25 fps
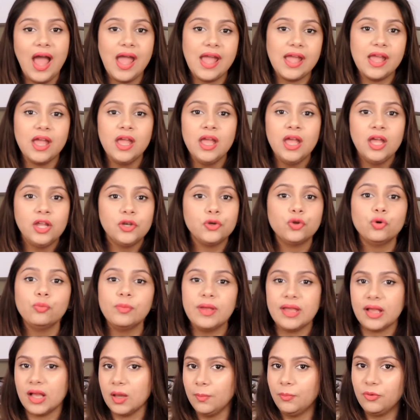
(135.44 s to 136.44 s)
I do
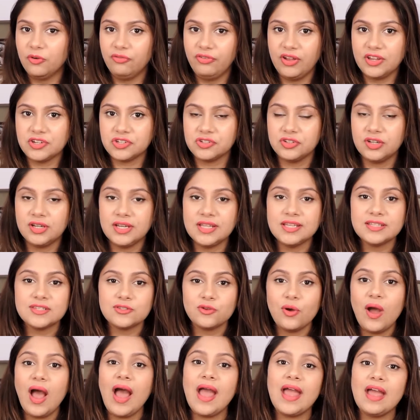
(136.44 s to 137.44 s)
makeup professionally,
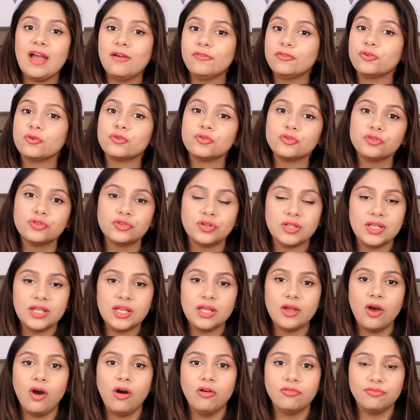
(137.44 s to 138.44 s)
so I have 2 to
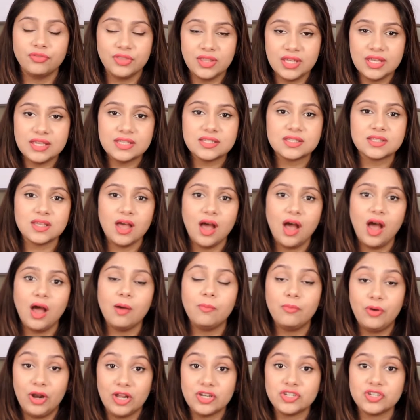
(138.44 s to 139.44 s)
3 of these
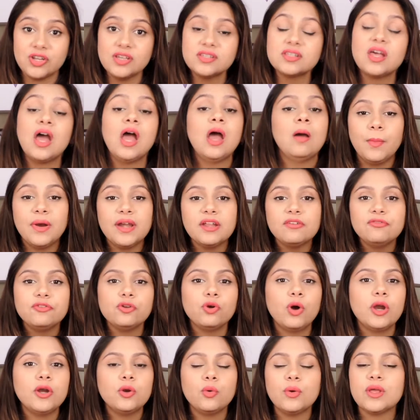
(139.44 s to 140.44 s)
brushes. But if
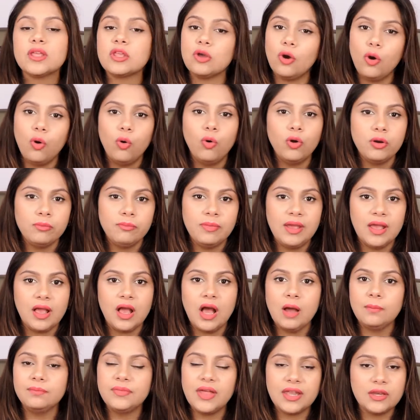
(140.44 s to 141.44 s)
you are doing your own
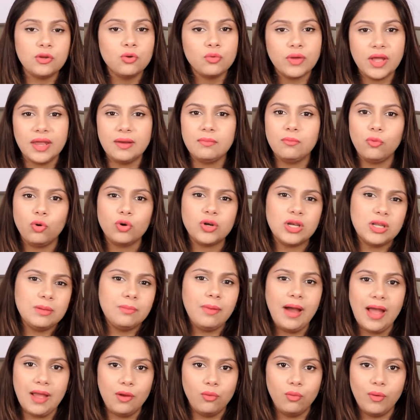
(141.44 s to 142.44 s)
makeup, then you can only
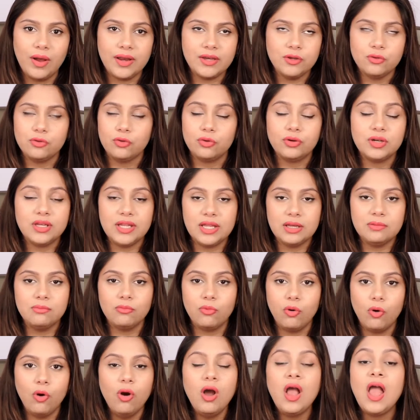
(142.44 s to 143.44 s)
buy one, you don't need
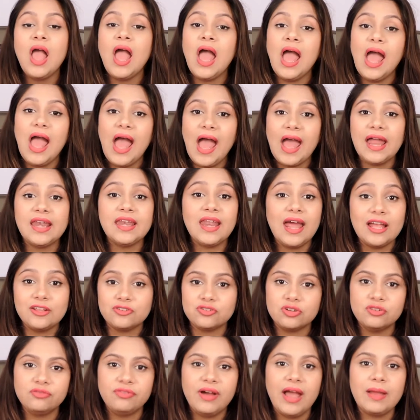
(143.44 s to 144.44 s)
more. And
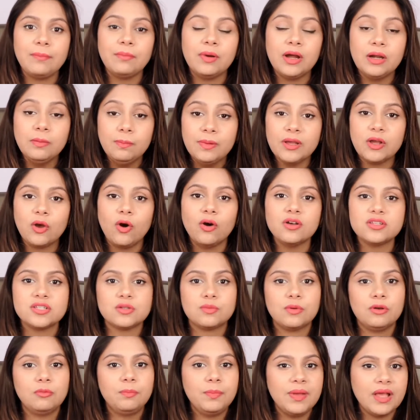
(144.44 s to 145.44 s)
natural fibered because
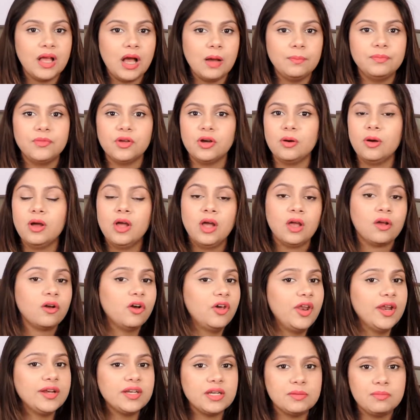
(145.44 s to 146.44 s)
it will pick up the
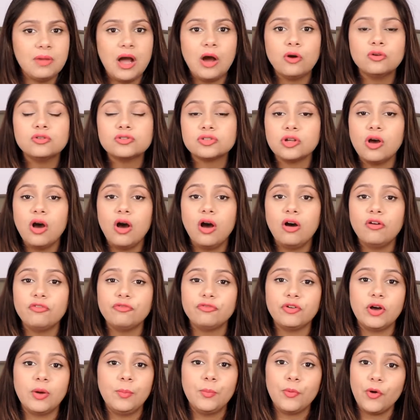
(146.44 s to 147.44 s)
correct amount
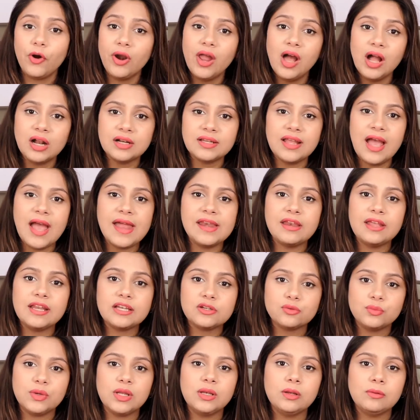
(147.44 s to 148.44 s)
of product and
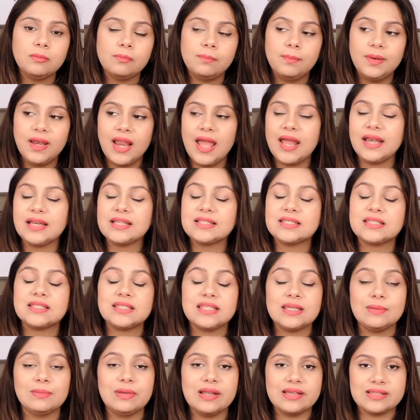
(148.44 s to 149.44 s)
it will blend
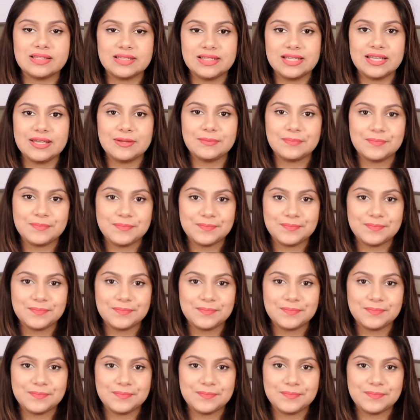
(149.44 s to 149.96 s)
seamlessly.